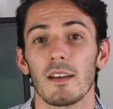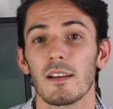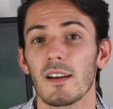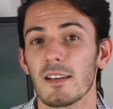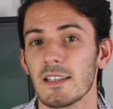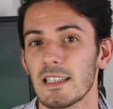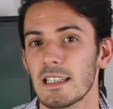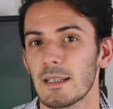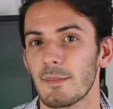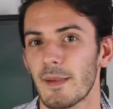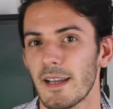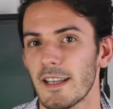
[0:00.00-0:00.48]

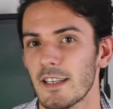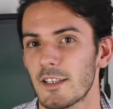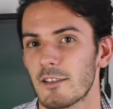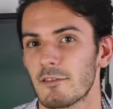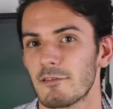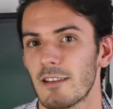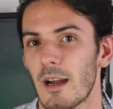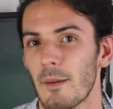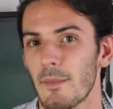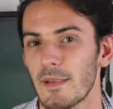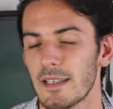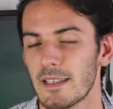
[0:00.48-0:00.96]
nice thing about
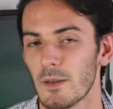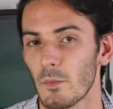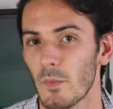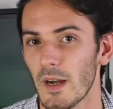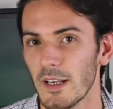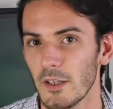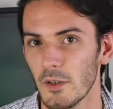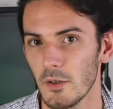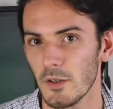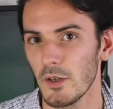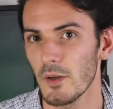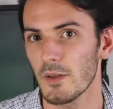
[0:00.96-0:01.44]
Instagram is that
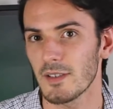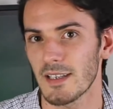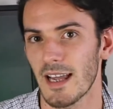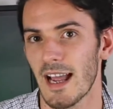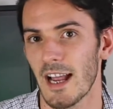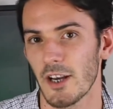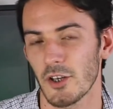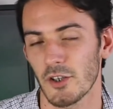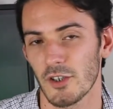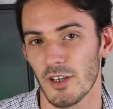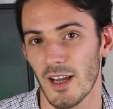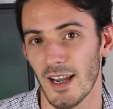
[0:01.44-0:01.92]
when you use a
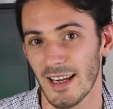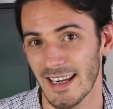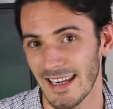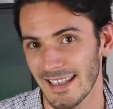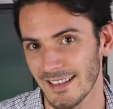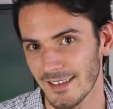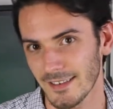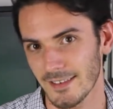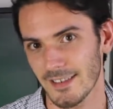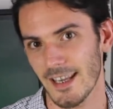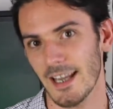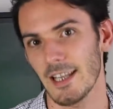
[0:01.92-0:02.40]
hashtag,
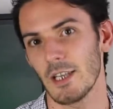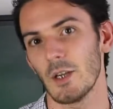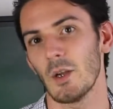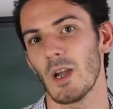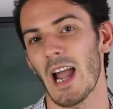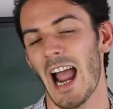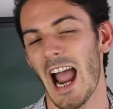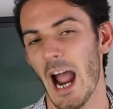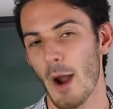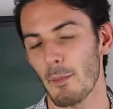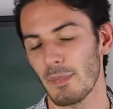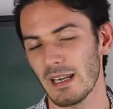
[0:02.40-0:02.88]
it'll tell you
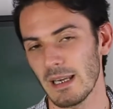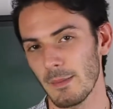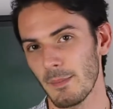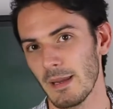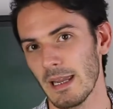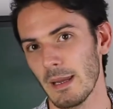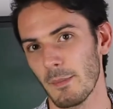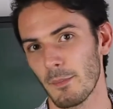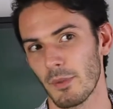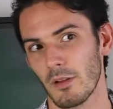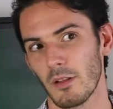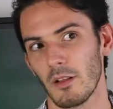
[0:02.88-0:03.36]
how many
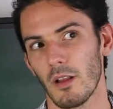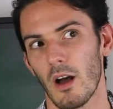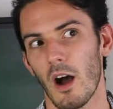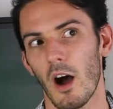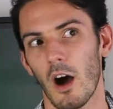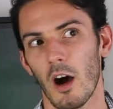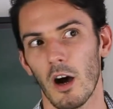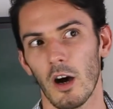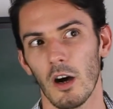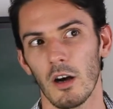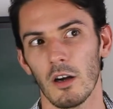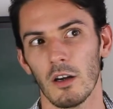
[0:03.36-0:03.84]
people
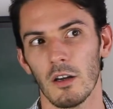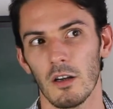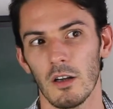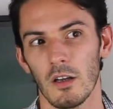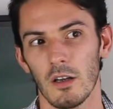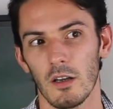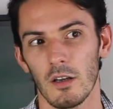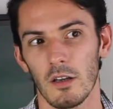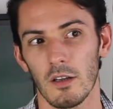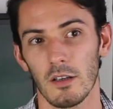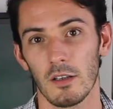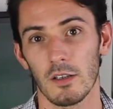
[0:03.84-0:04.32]
are
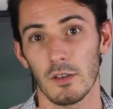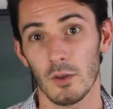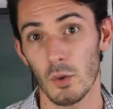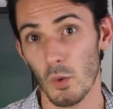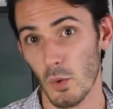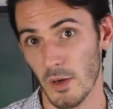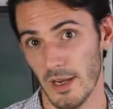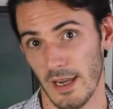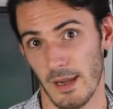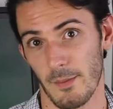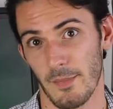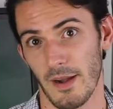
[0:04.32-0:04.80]

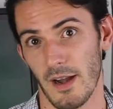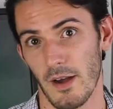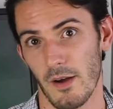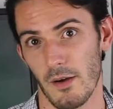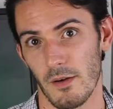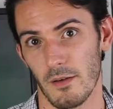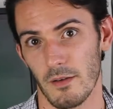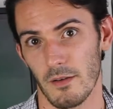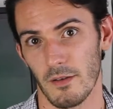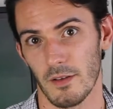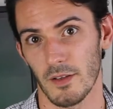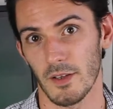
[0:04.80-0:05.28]
talking
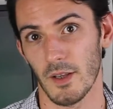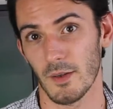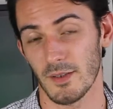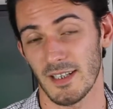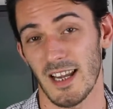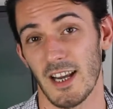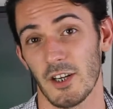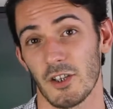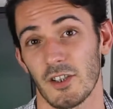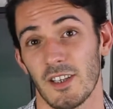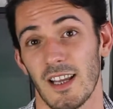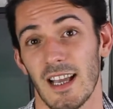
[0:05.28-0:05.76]
about those
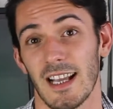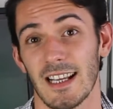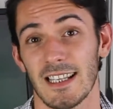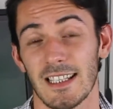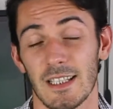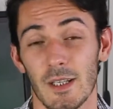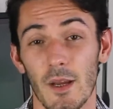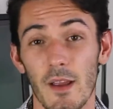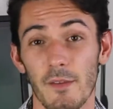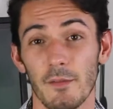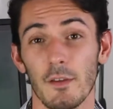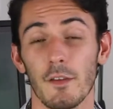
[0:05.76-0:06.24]
hashtags.
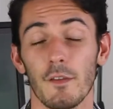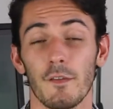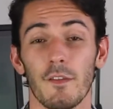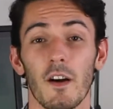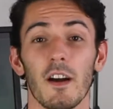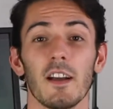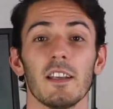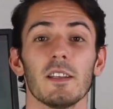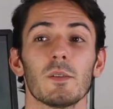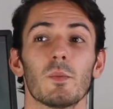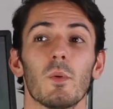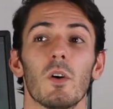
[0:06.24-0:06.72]
So if you
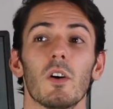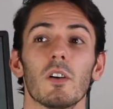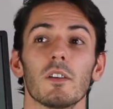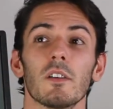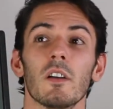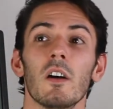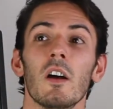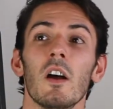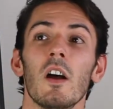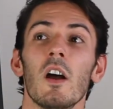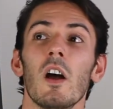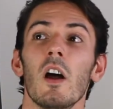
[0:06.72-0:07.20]
find
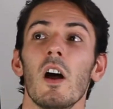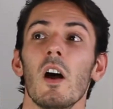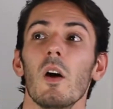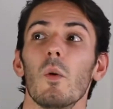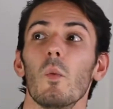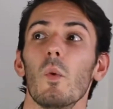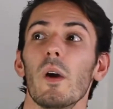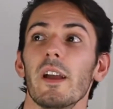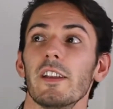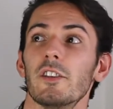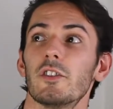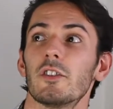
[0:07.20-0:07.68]
one
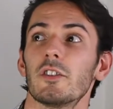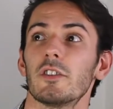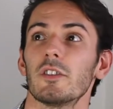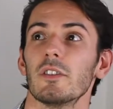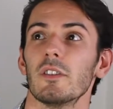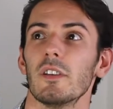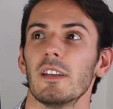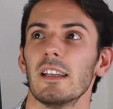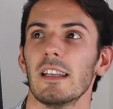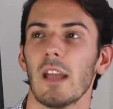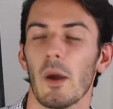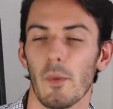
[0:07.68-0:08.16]

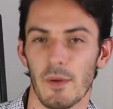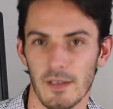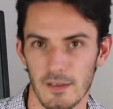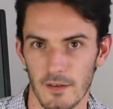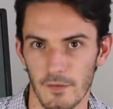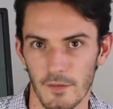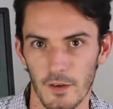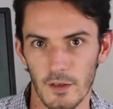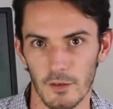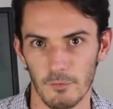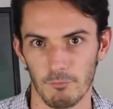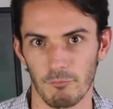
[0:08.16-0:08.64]
which is
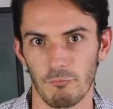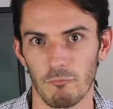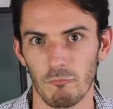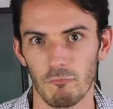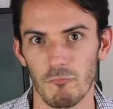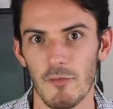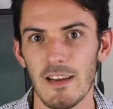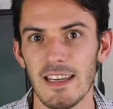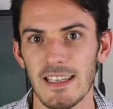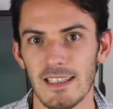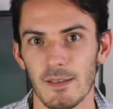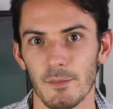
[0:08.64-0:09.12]
of a
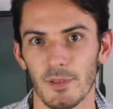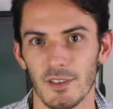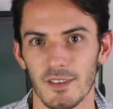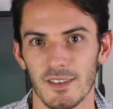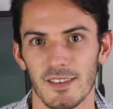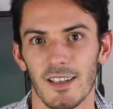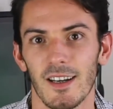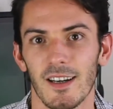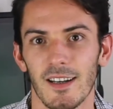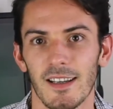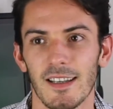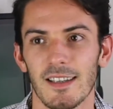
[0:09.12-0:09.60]
reasonable
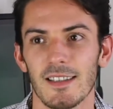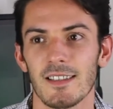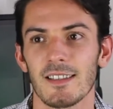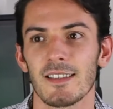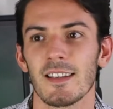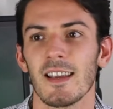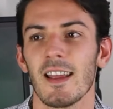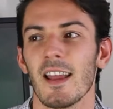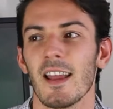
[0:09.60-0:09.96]
size,